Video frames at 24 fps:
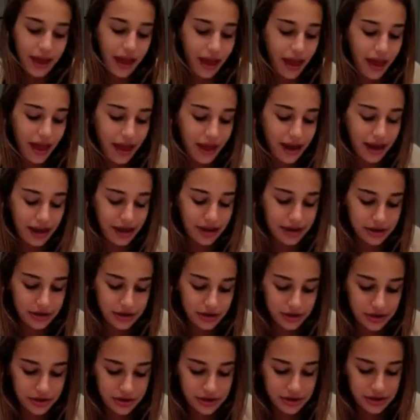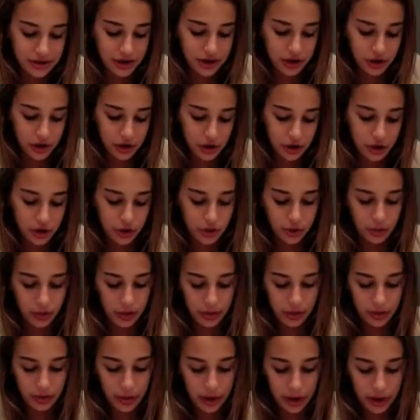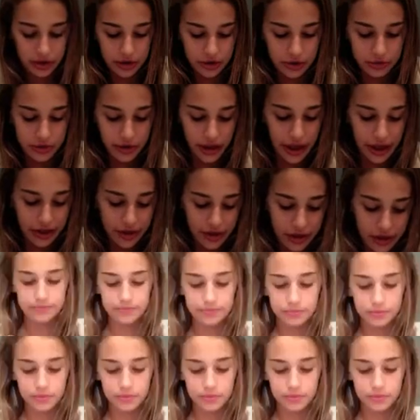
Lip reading: And you're just going to glue them on together.